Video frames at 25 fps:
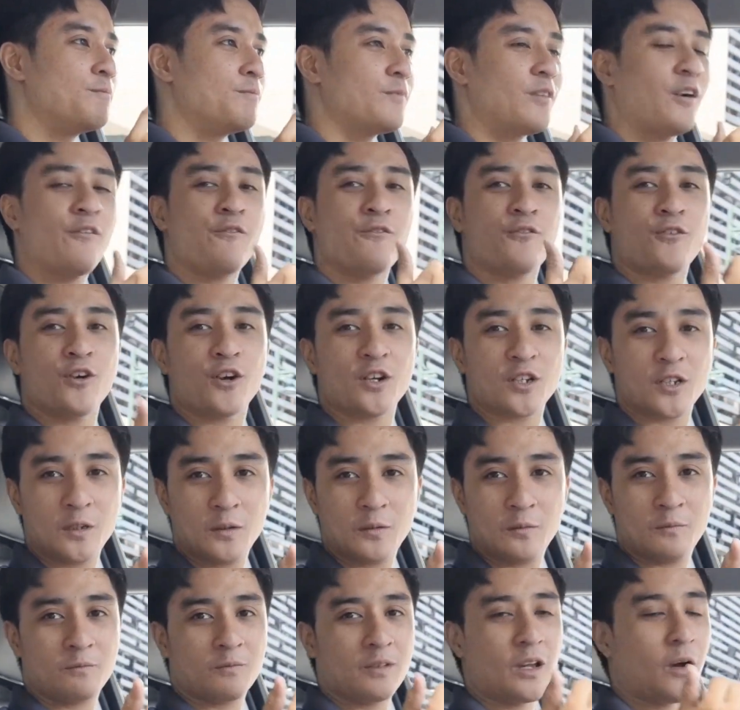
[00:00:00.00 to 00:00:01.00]
Of course,
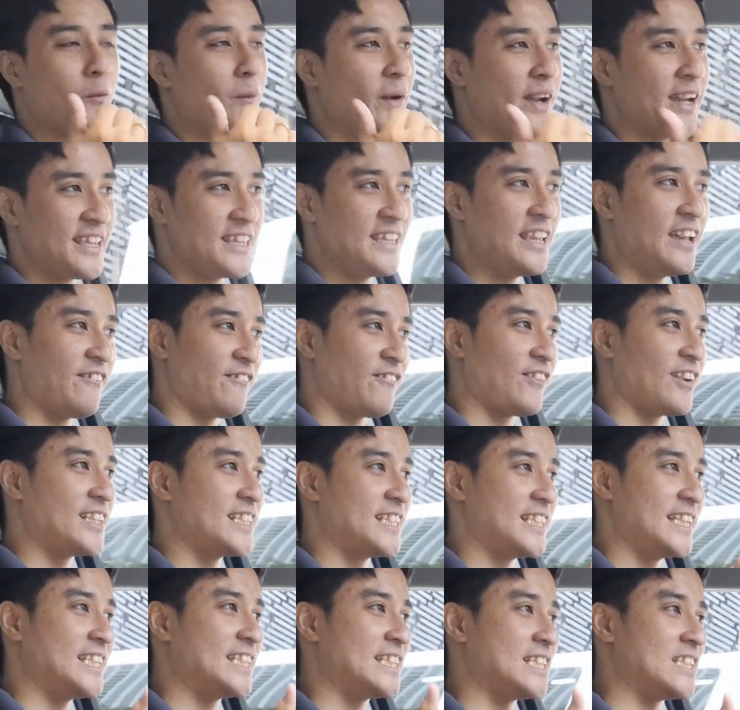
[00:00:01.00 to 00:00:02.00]
the weight
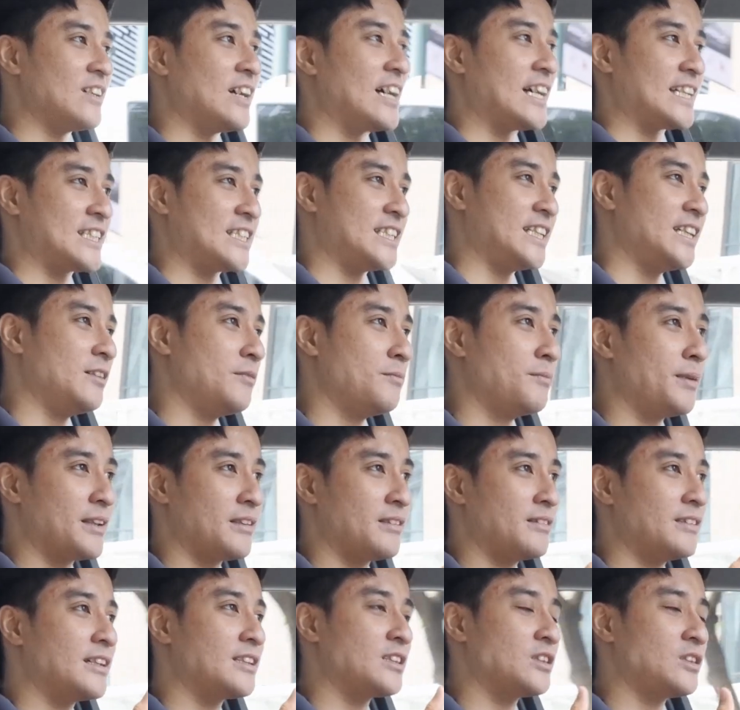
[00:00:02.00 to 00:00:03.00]
difference is drastic, but
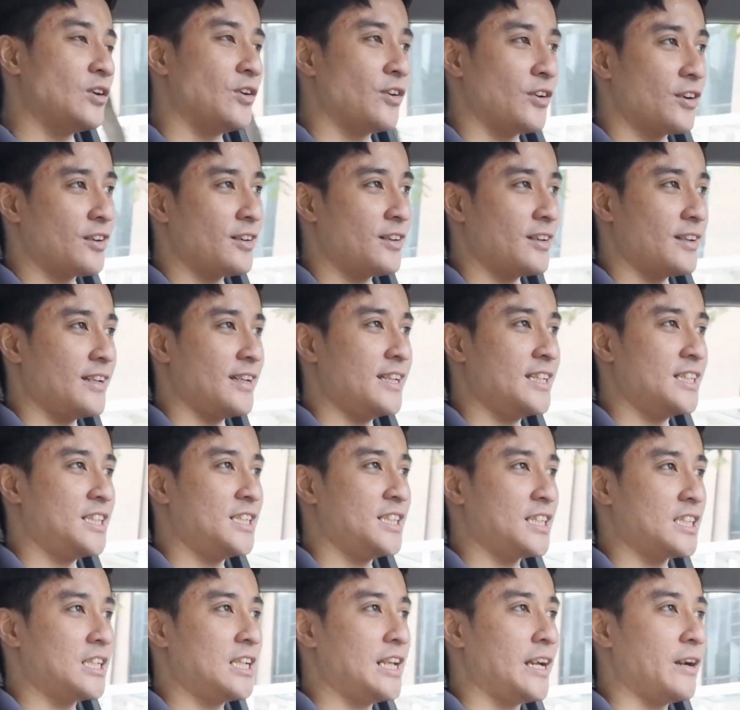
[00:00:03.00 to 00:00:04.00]
the torque is
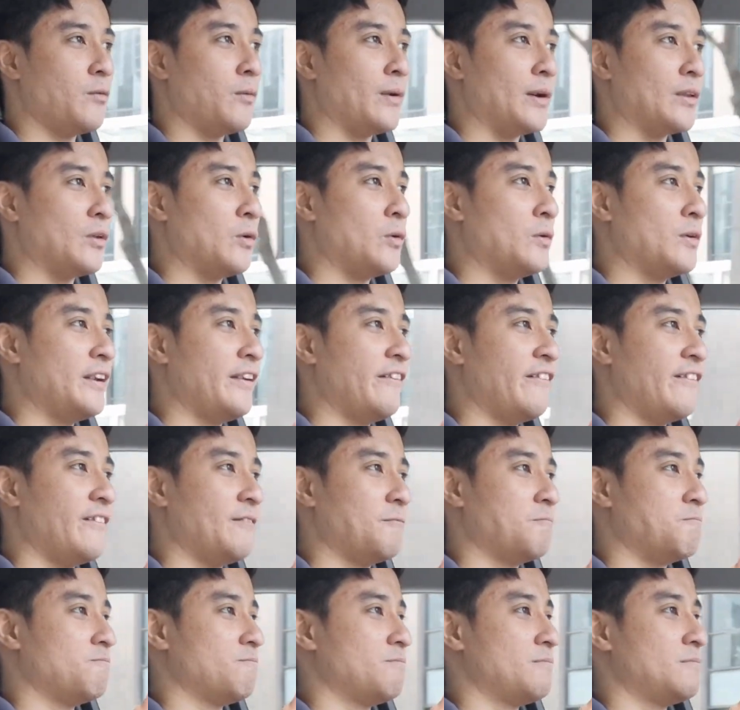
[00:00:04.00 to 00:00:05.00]
just like what, only
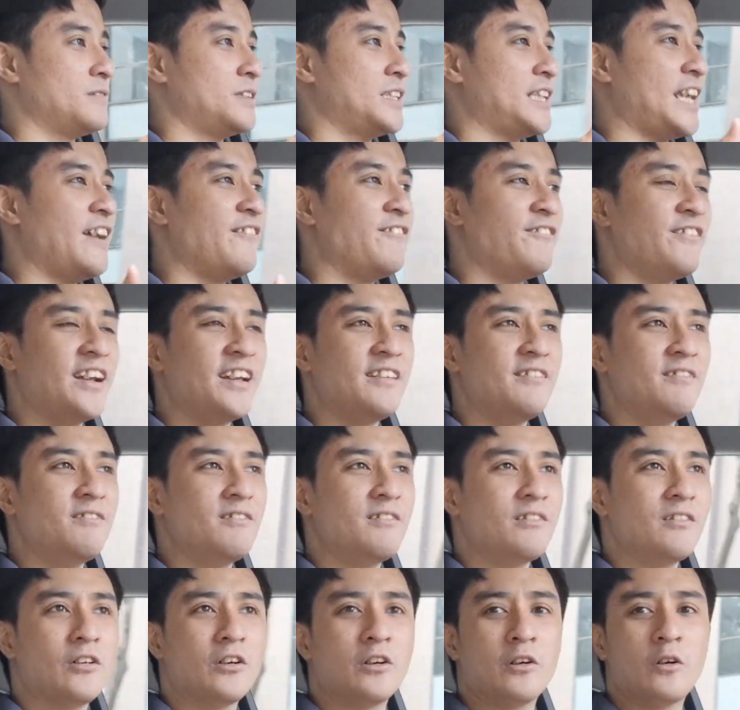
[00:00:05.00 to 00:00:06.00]

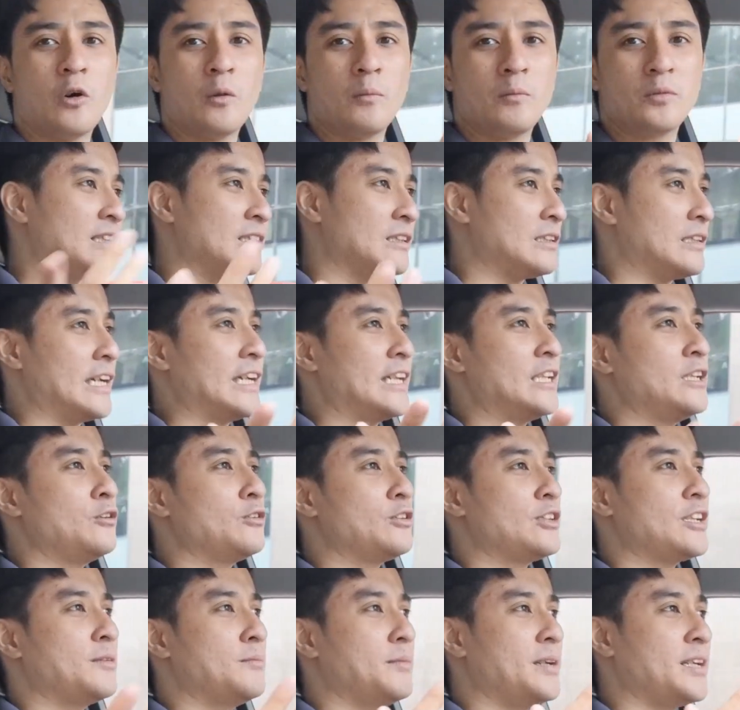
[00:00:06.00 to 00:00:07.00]
7 or almost 10
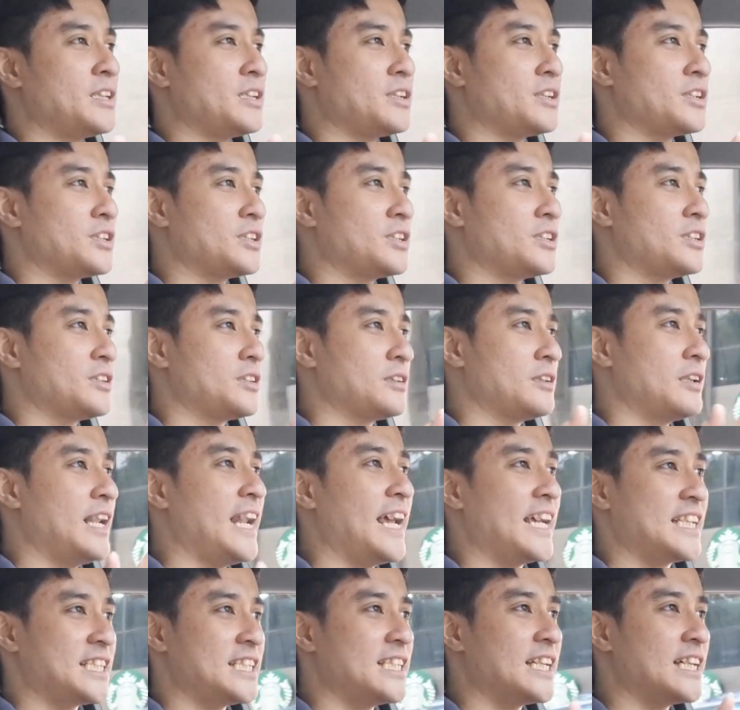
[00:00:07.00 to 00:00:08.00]
Newton meters
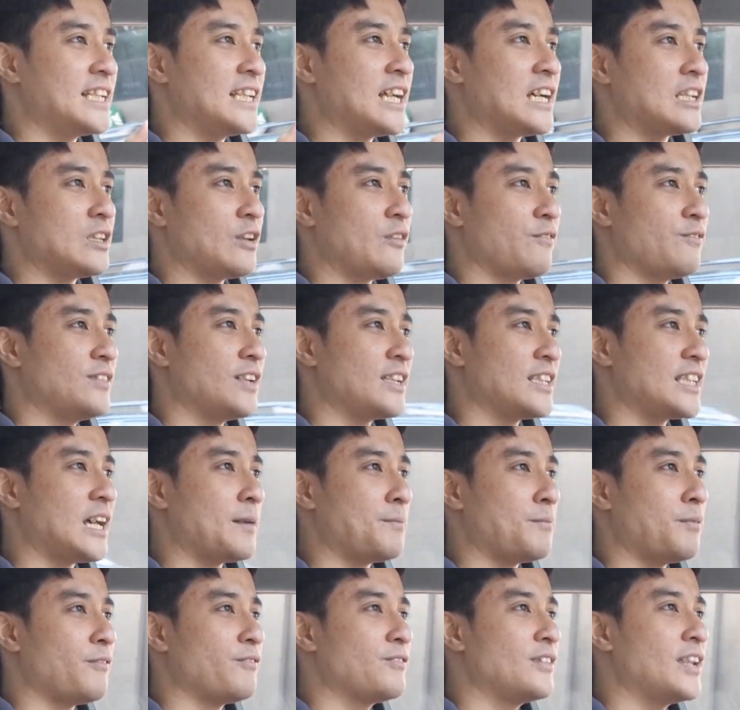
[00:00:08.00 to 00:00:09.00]
less than that of the top
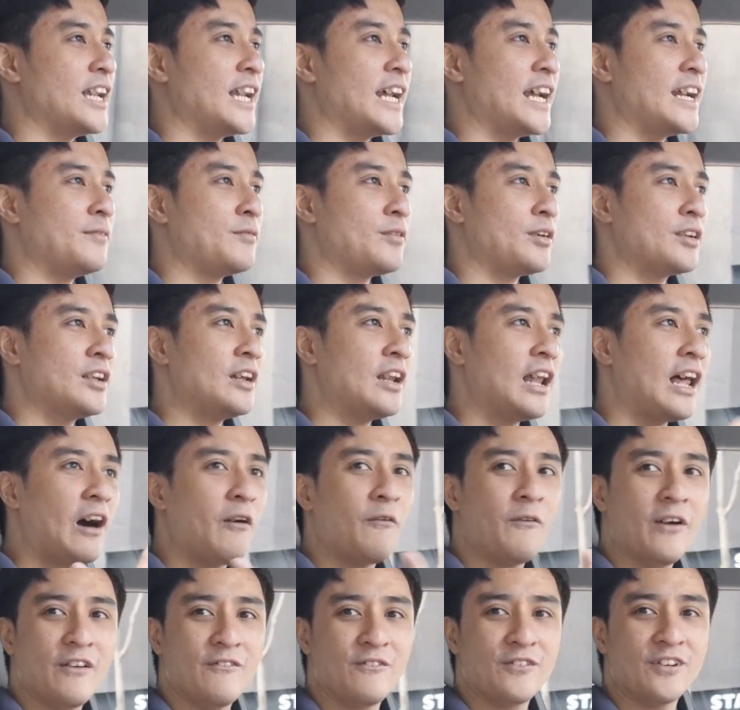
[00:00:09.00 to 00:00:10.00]
of the line model.
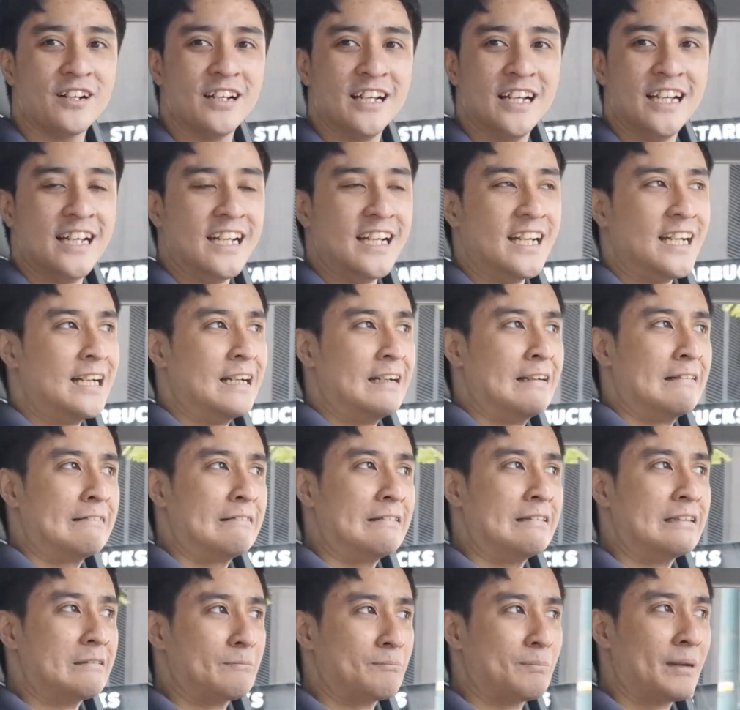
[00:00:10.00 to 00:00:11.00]
However,
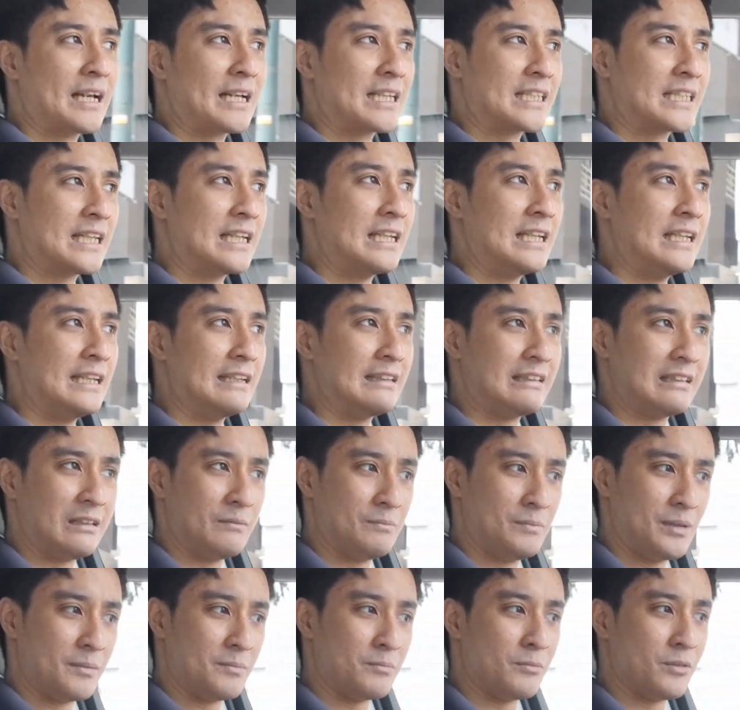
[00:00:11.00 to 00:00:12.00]
this packs a little
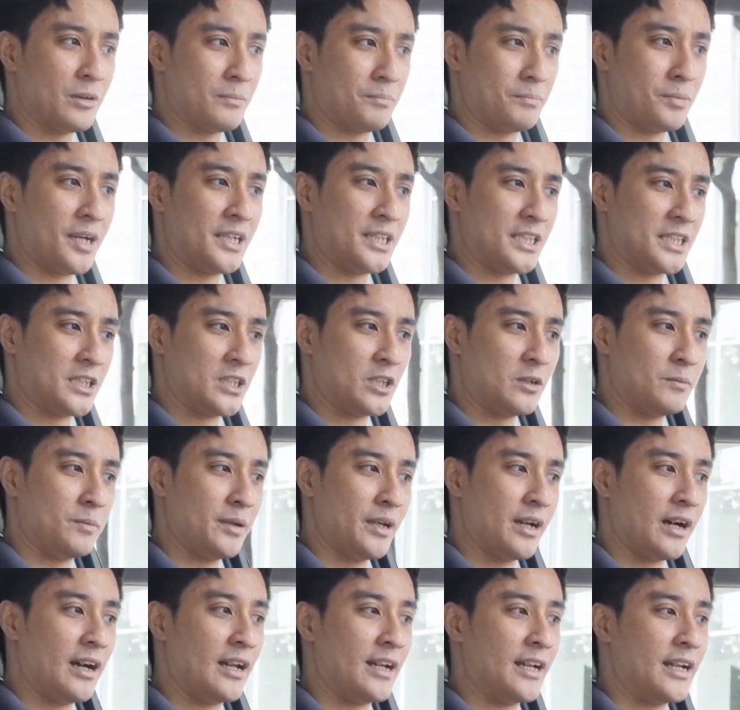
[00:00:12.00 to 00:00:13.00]
bit more punch, to be
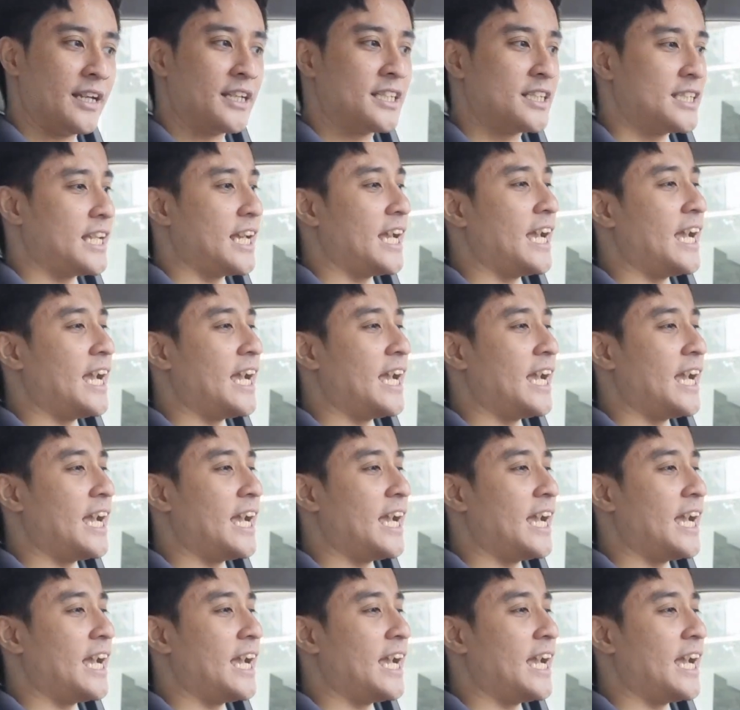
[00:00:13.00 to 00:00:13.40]
honest.